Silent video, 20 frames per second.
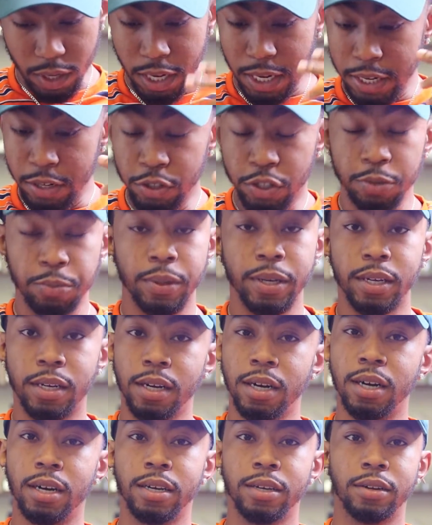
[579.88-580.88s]
you should be
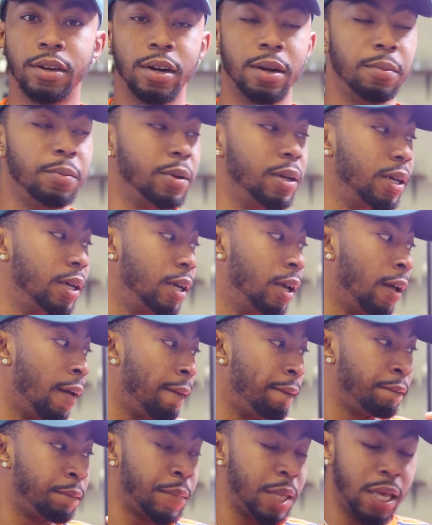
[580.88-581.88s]
good, you know what I mean?
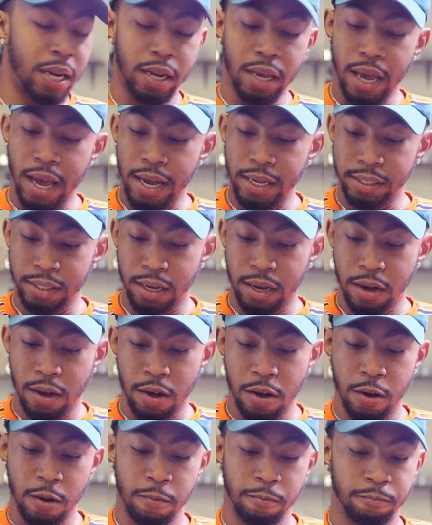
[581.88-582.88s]
And it has a
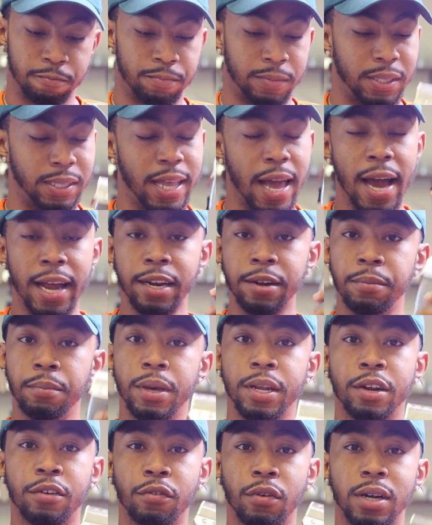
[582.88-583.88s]

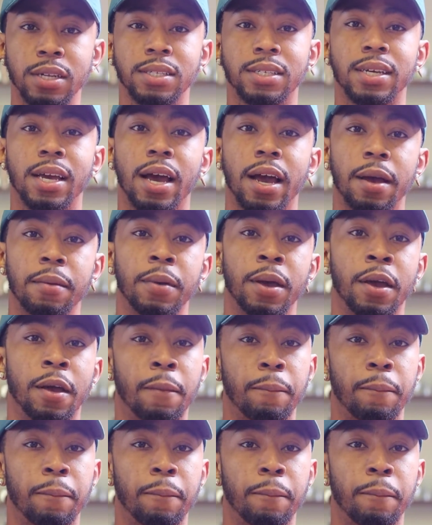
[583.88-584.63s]
90-minute runtime.